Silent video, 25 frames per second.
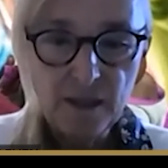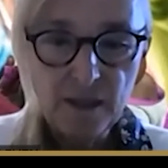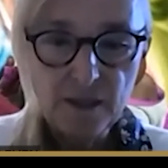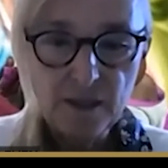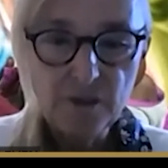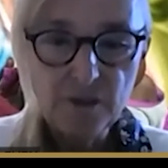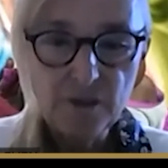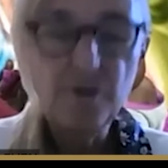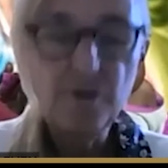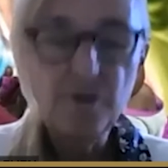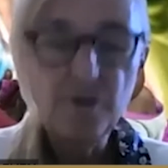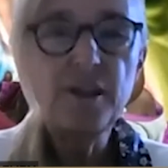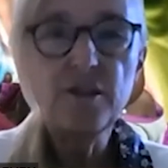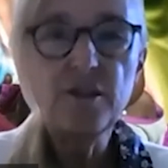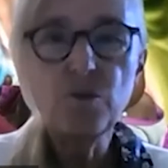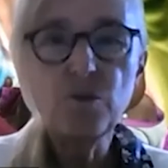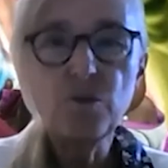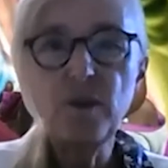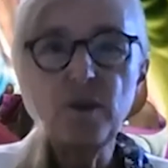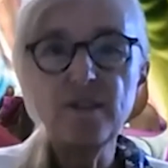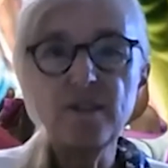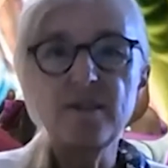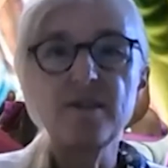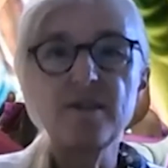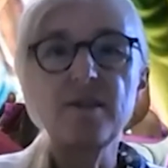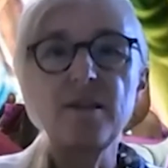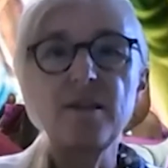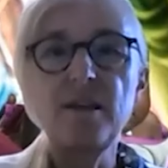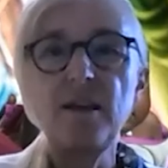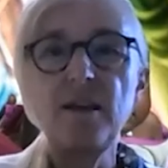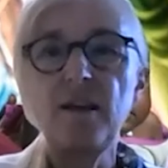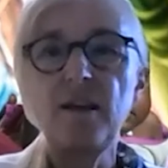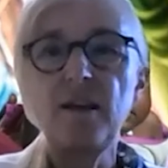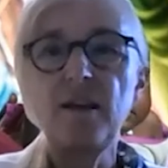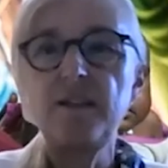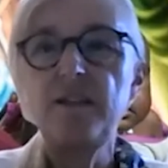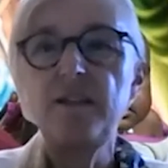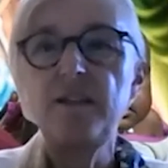So this was the
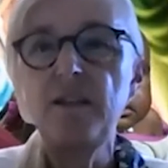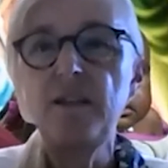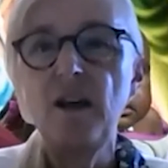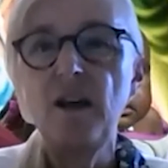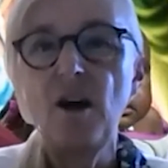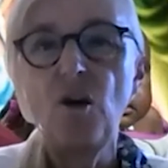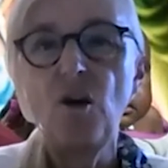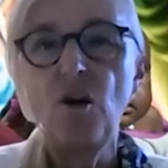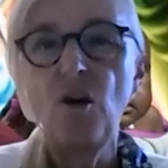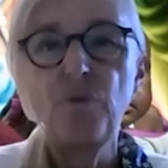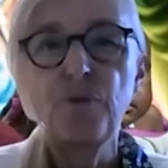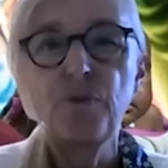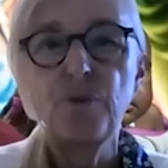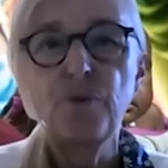idea. Of